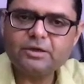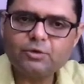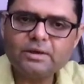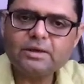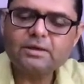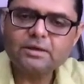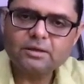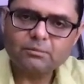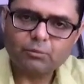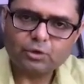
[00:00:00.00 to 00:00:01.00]
doing
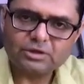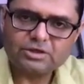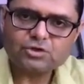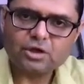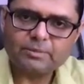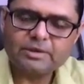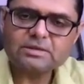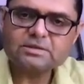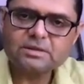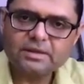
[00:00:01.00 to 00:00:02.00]
both these
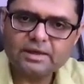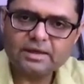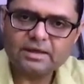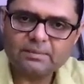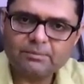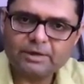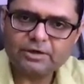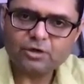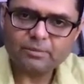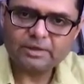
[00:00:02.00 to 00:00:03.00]
topics in
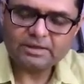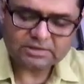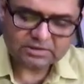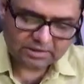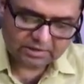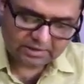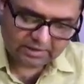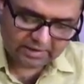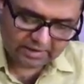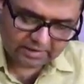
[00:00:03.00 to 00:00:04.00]
complete dominance.
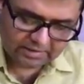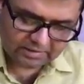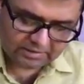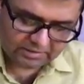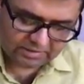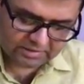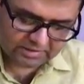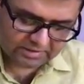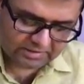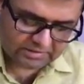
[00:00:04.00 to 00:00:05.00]
And here
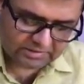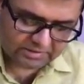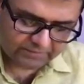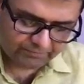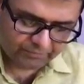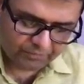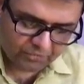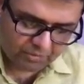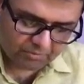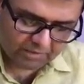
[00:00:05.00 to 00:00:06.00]
it is,
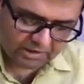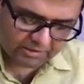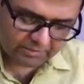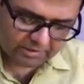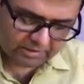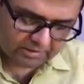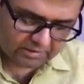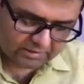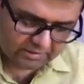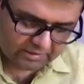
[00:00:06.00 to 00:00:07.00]
multiple
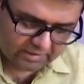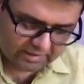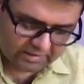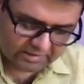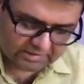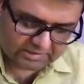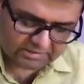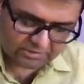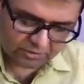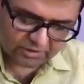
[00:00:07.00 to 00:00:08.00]

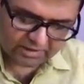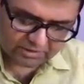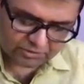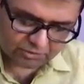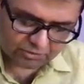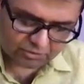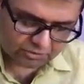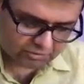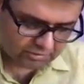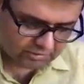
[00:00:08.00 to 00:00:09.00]
alleles. Okay,
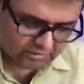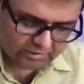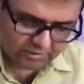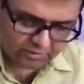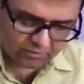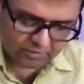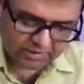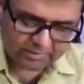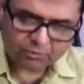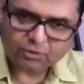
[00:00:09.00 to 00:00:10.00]
so
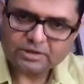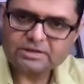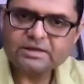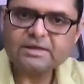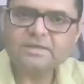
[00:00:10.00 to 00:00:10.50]
what I'm noticing